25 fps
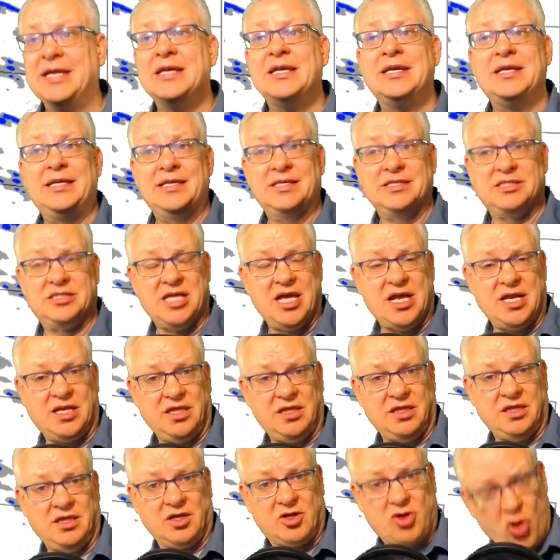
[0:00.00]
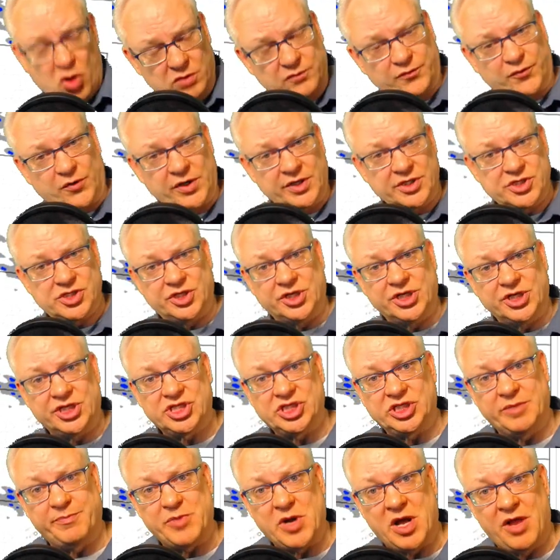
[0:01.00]
is that the cold front is going to
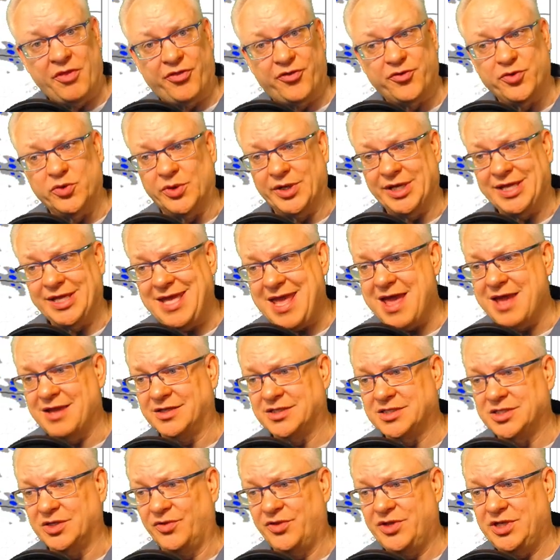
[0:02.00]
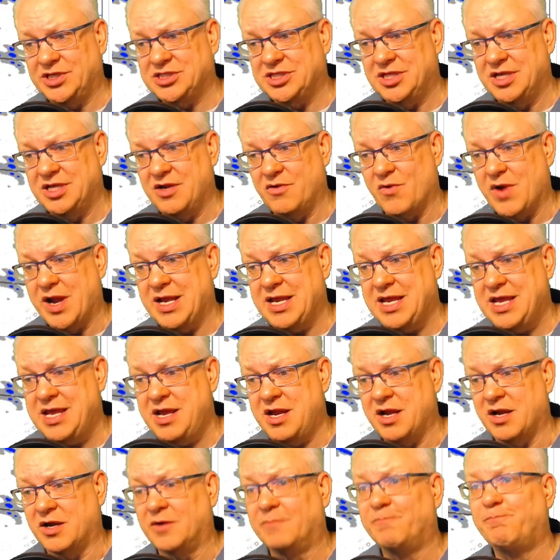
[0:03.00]
slip on through again. So this thing right
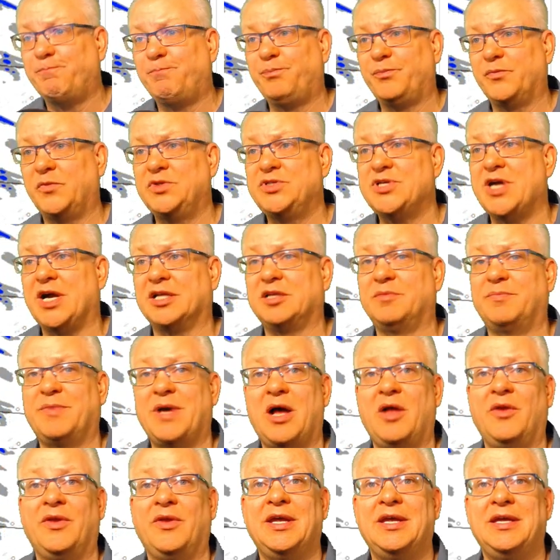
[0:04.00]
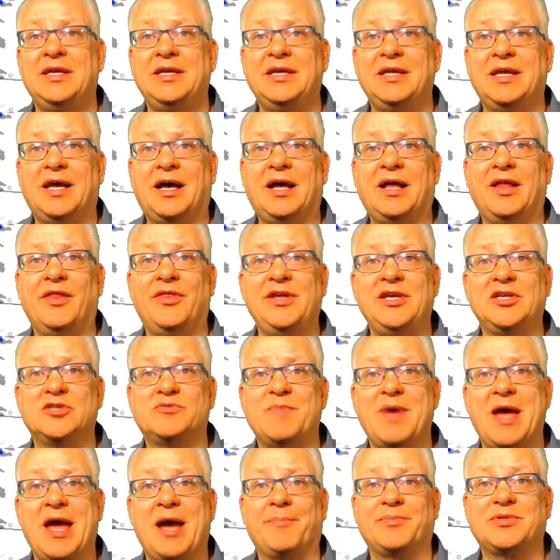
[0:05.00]
here, we talked about these
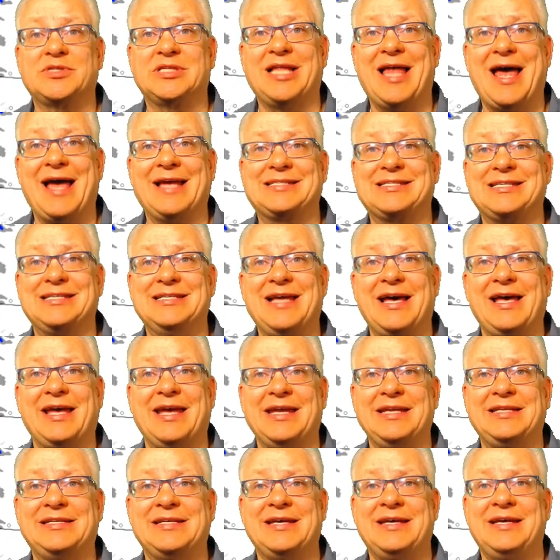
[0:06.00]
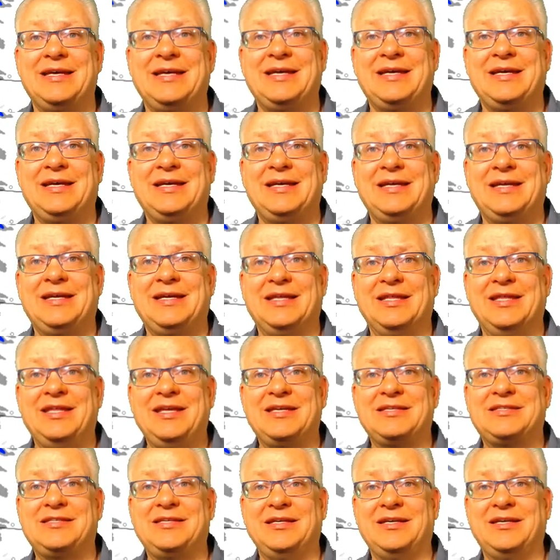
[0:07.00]
maps last night.
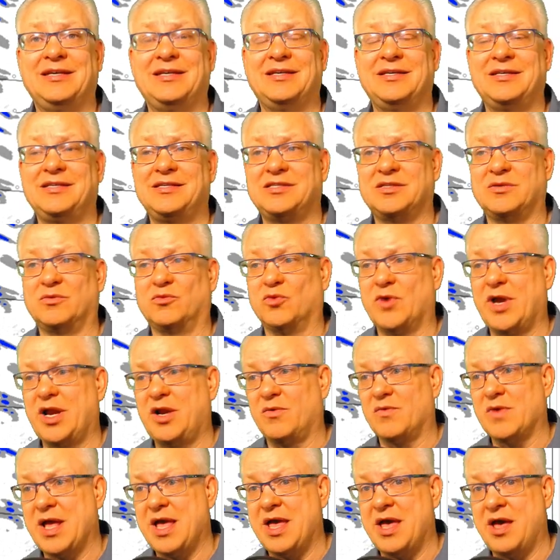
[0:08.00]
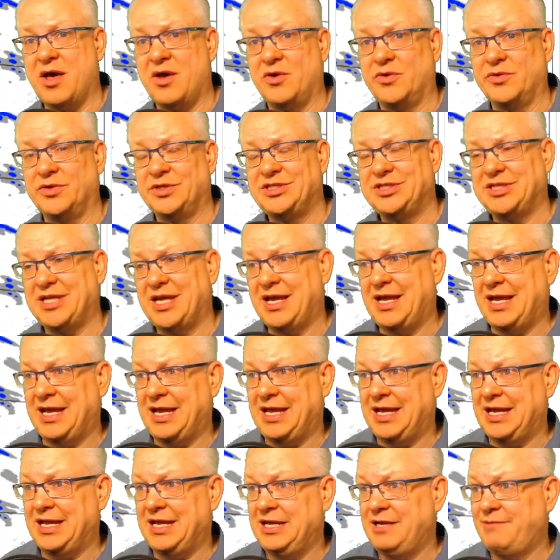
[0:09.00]
This is right around,
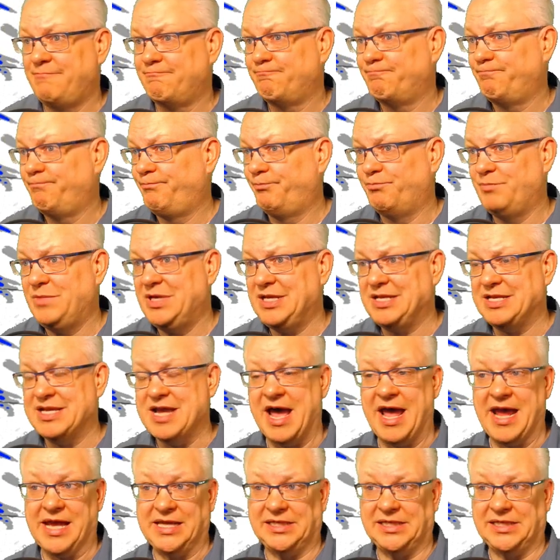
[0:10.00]
say, midnight